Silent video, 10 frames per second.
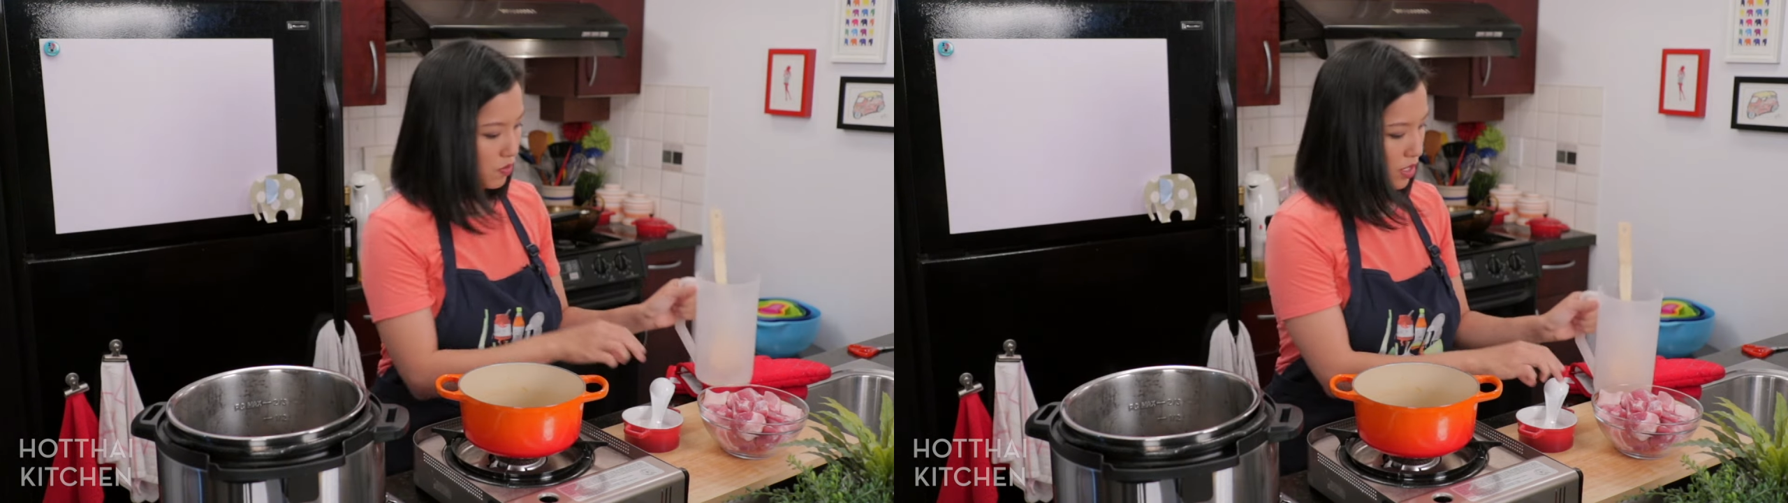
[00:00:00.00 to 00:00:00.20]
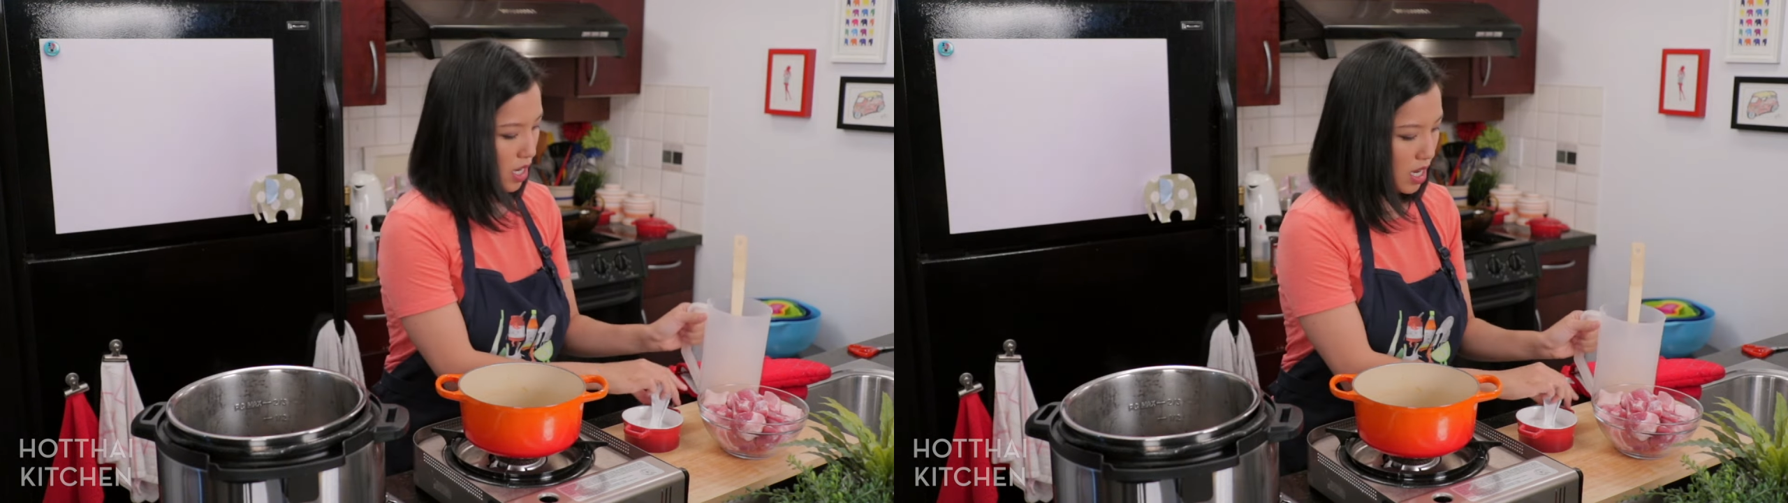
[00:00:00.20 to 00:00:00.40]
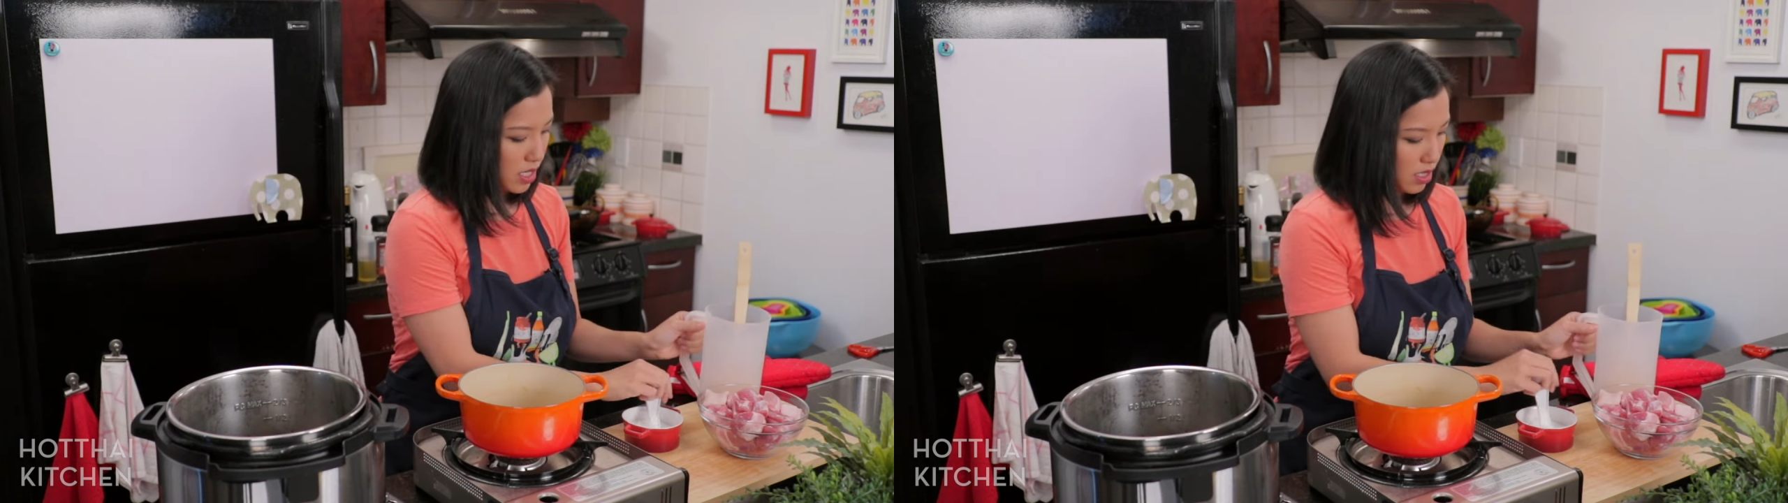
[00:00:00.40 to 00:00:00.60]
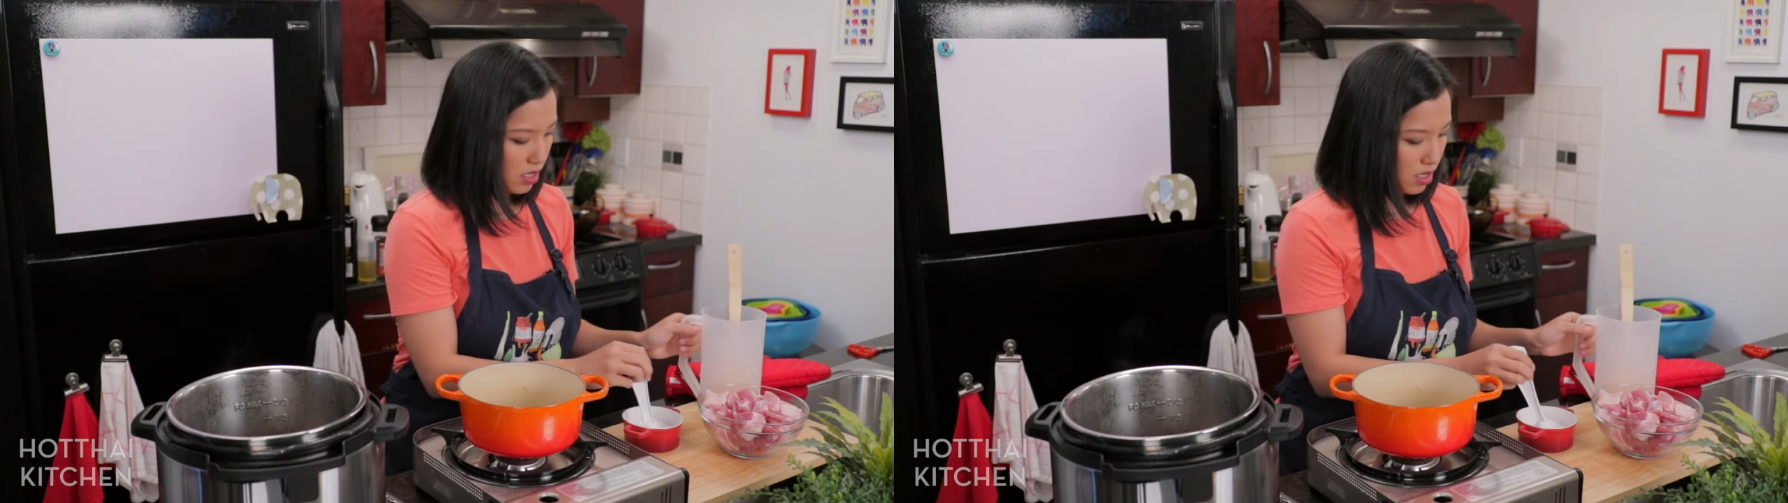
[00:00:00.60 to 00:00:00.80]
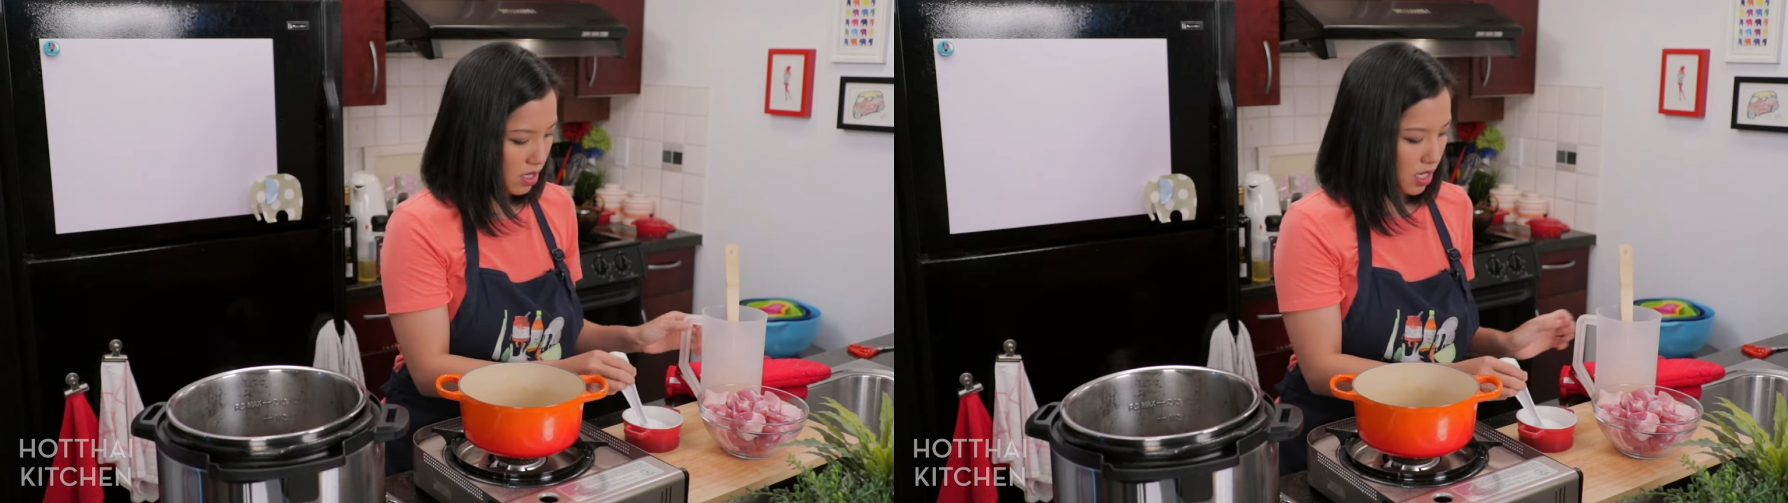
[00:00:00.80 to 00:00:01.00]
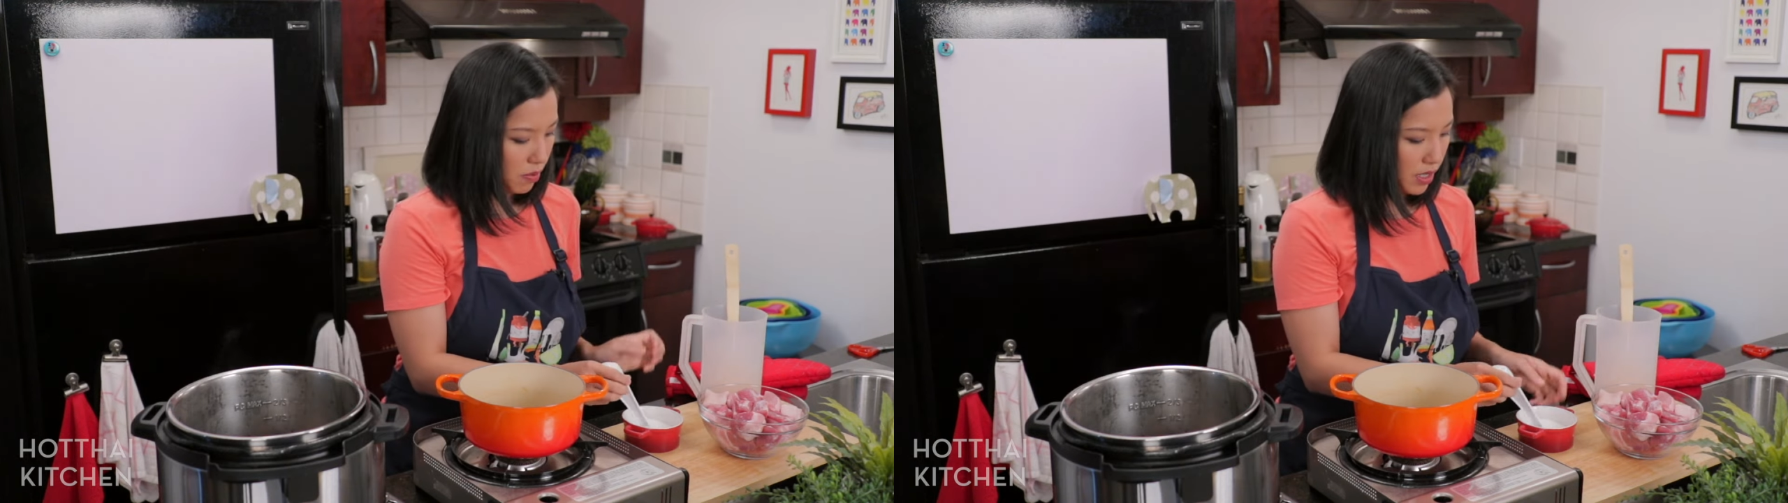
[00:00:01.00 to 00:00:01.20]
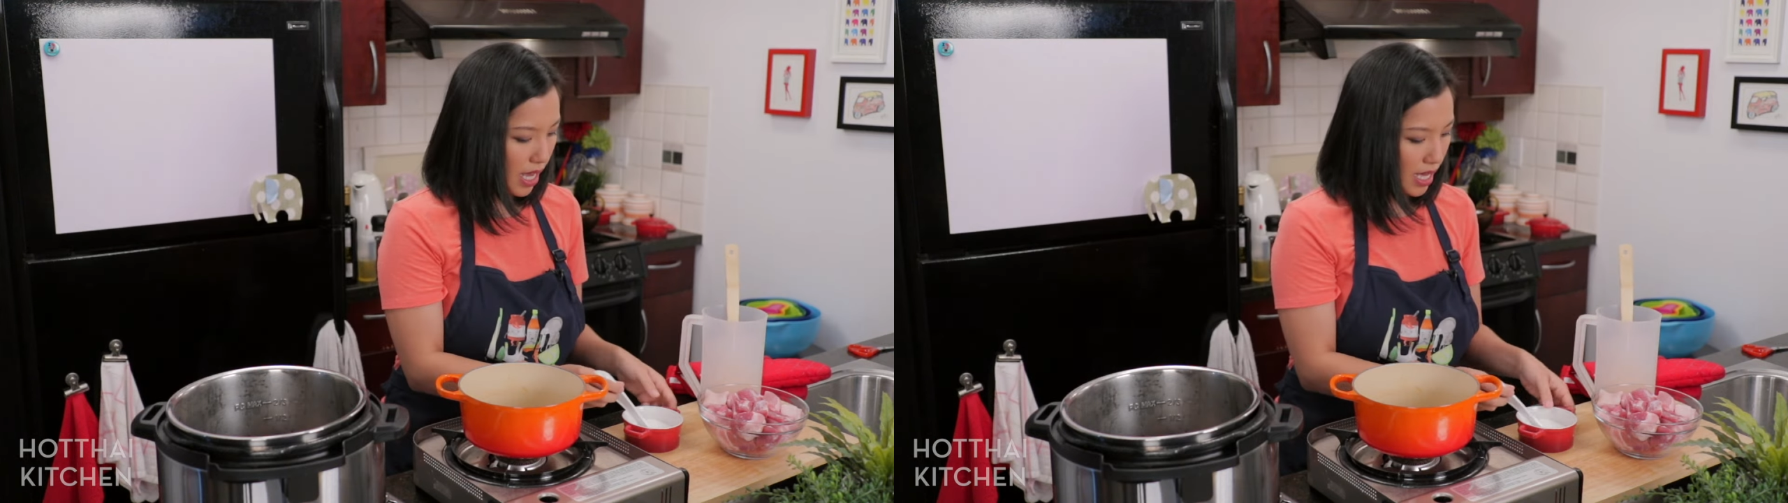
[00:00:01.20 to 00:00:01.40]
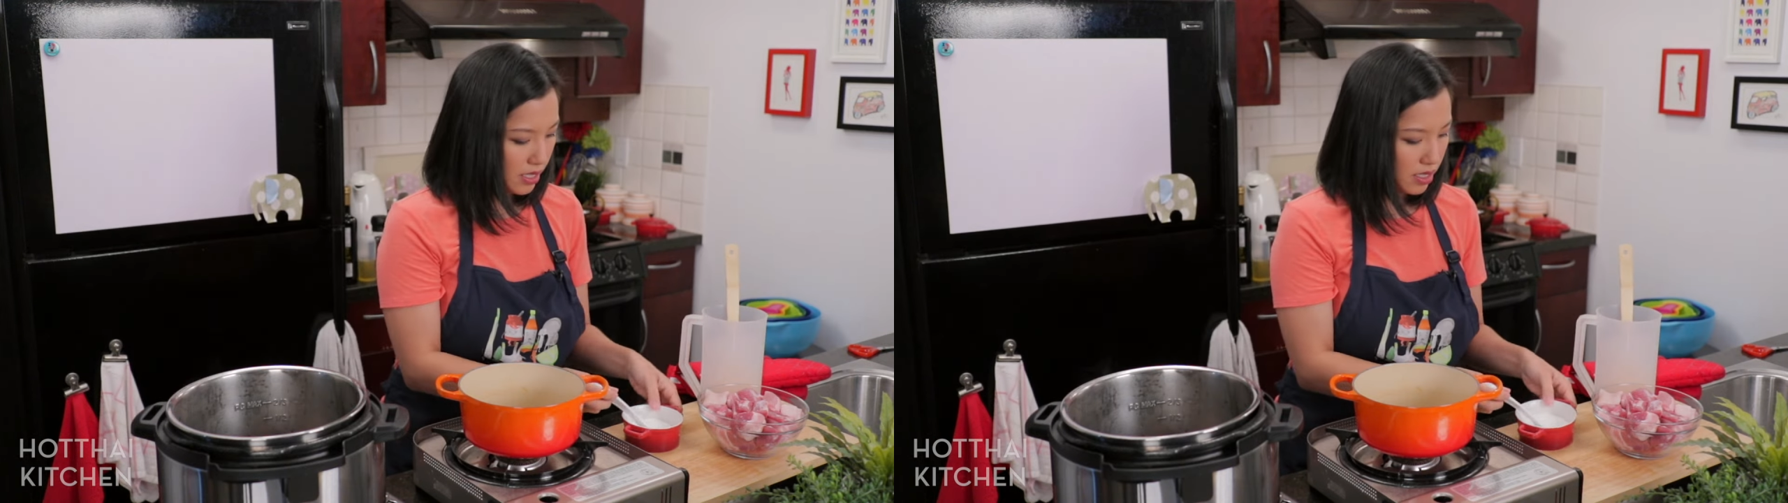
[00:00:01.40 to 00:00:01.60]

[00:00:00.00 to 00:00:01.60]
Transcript: forgot, I'm going to add